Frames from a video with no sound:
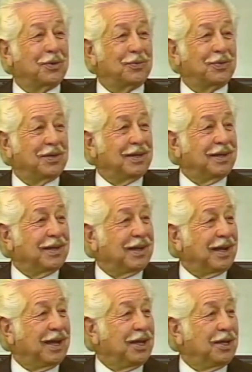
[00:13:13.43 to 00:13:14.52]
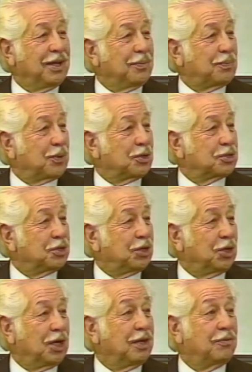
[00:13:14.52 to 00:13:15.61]
of a person
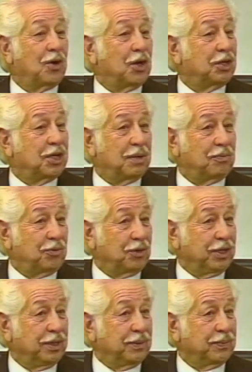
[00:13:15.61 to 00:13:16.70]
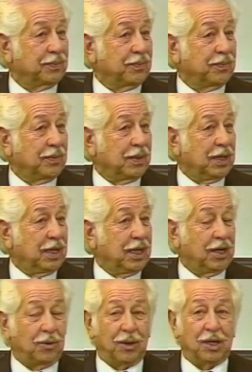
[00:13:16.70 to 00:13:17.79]
could live on comfrey.
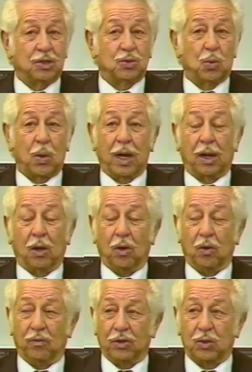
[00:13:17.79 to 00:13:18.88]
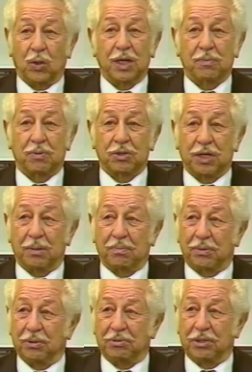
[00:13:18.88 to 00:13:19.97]
It runs well over 20%
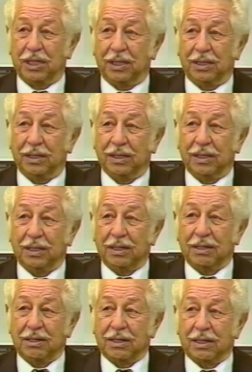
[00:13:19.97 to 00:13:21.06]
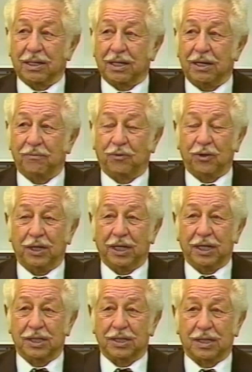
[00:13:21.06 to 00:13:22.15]
protein comfrey
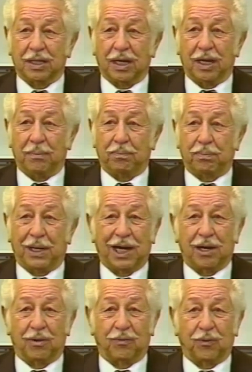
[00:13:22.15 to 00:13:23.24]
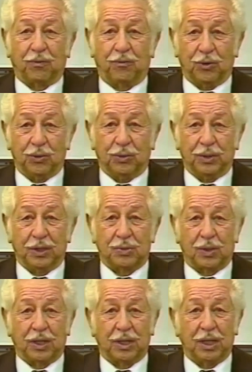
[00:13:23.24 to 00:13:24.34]
is a powerful food. It's
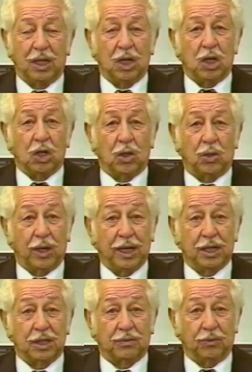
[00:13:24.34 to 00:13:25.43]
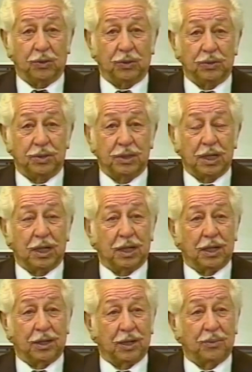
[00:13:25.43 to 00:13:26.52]
one of the greatest foods
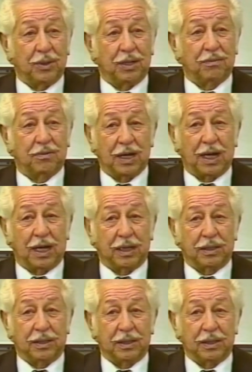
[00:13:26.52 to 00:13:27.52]
that we have got.